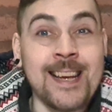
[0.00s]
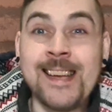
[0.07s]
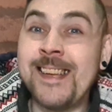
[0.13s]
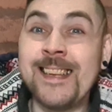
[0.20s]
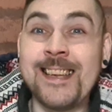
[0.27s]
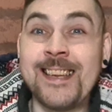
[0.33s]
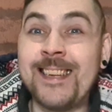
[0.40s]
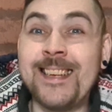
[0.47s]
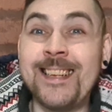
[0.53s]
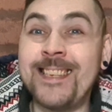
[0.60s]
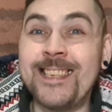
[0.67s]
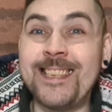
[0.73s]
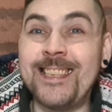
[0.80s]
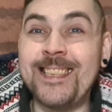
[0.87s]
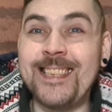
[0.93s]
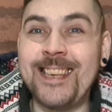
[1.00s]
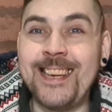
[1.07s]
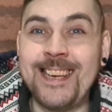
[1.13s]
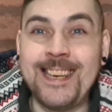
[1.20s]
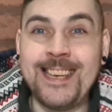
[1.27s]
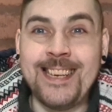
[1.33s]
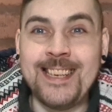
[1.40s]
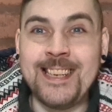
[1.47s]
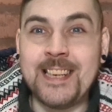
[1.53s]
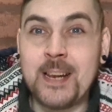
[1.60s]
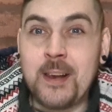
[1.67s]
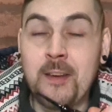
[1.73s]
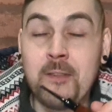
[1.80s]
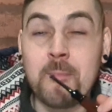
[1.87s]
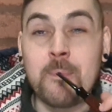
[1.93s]
it is indeed,
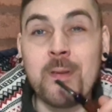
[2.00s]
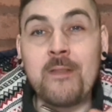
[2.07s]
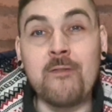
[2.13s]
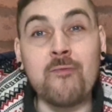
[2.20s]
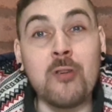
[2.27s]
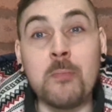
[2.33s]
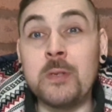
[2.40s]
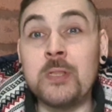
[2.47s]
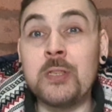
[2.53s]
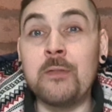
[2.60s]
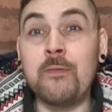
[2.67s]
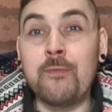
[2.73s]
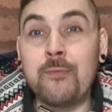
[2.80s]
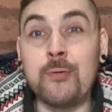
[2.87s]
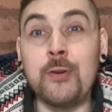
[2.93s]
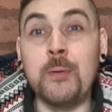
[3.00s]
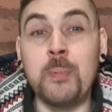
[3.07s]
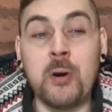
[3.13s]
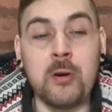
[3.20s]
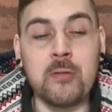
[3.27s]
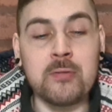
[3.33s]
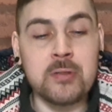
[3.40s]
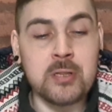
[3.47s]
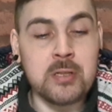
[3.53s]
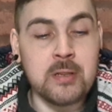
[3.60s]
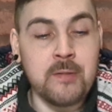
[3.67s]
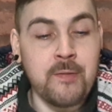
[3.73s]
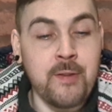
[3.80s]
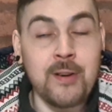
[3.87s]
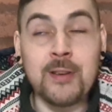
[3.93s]
and I've been rummaging through the box
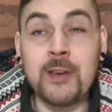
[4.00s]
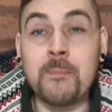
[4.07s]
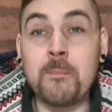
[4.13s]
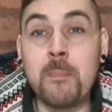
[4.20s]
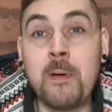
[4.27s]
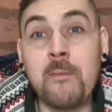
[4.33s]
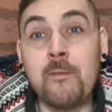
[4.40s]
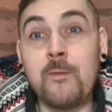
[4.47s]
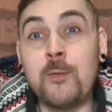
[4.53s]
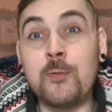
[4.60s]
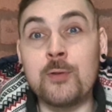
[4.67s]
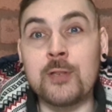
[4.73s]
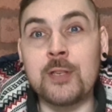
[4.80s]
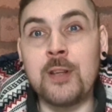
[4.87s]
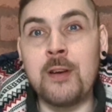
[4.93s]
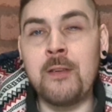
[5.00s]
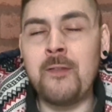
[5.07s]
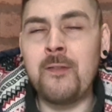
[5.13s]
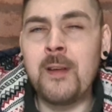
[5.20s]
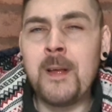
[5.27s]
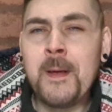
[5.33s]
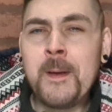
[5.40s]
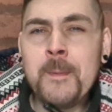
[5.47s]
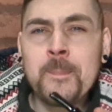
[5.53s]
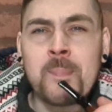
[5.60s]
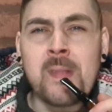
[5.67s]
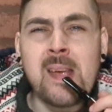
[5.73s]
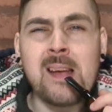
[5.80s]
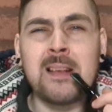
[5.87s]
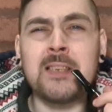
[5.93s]
to find the menthol snuff.
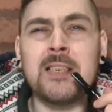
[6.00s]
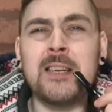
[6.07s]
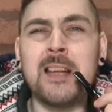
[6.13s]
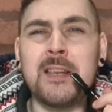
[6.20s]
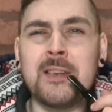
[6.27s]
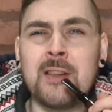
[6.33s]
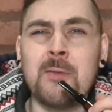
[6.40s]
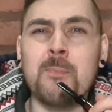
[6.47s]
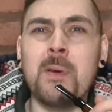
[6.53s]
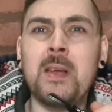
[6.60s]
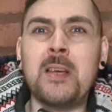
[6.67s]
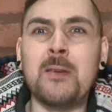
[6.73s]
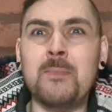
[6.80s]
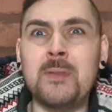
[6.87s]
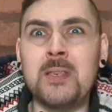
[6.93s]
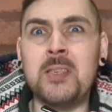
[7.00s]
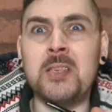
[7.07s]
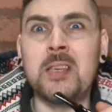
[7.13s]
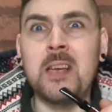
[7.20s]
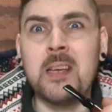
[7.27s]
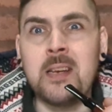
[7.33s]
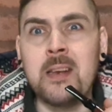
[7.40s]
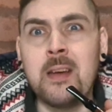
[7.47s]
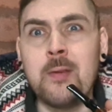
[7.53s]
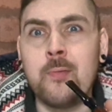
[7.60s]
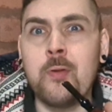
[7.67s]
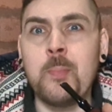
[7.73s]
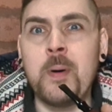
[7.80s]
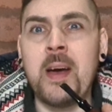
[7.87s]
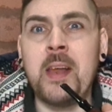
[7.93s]
Actually, ended up making me sitting there
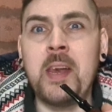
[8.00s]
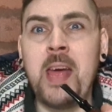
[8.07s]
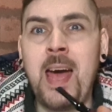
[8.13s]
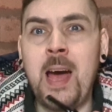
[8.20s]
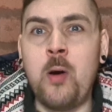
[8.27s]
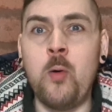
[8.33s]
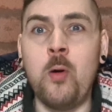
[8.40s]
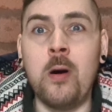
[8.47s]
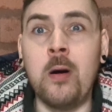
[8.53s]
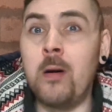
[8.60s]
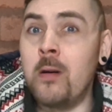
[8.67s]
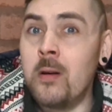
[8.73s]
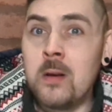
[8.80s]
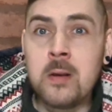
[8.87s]
for about an hour,